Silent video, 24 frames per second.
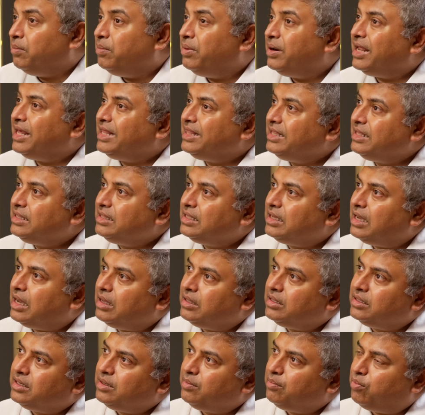But I think the
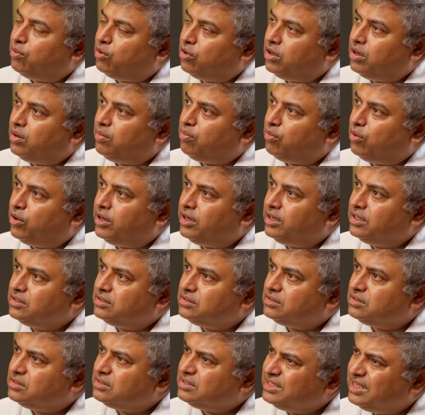other important point
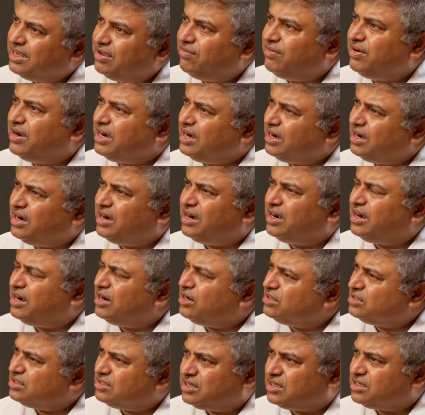is save little.
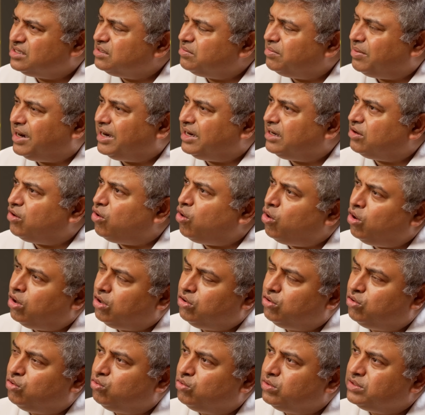It doesn't matter. All
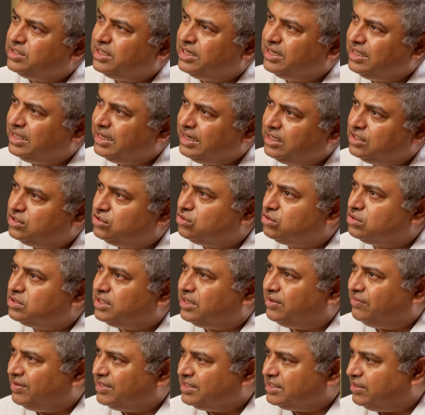you do is increase your
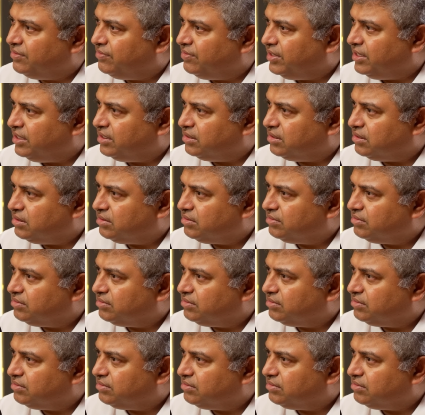savings every year.